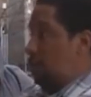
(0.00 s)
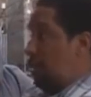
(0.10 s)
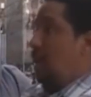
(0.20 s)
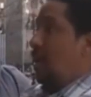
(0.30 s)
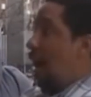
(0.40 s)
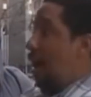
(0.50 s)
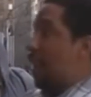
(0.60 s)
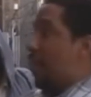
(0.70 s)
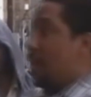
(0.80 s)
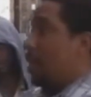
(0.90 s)
the big guy.
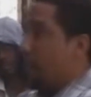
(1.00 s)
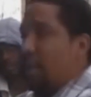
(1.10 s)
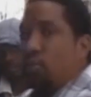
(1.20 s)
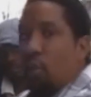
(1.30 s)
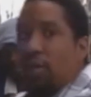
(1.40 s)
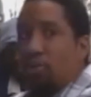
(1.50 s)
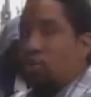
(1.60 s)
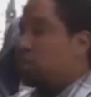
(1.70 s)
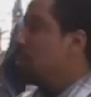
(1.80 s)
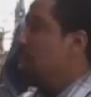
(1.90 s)
But he's the one that
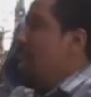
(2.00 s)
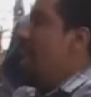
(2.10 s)
introduced me.